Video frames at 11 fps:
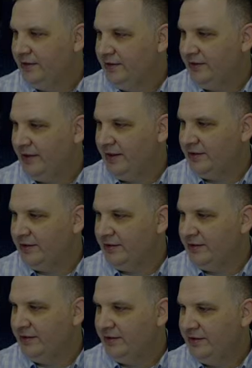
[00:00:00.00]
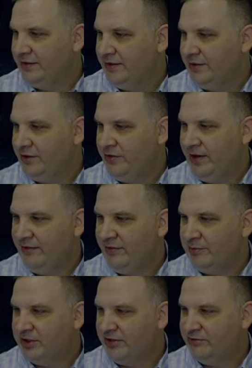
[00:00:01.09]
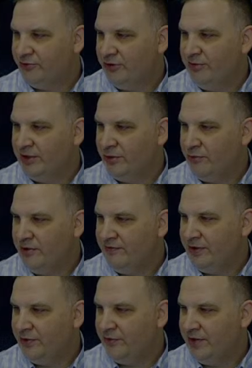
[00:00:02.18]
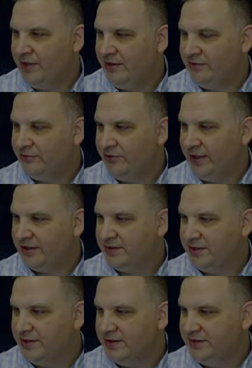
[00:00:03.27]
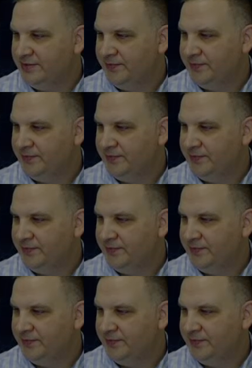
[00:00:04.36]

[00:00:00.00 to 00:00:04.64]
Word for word: All right. Do you have them confirming 3v3 for next season?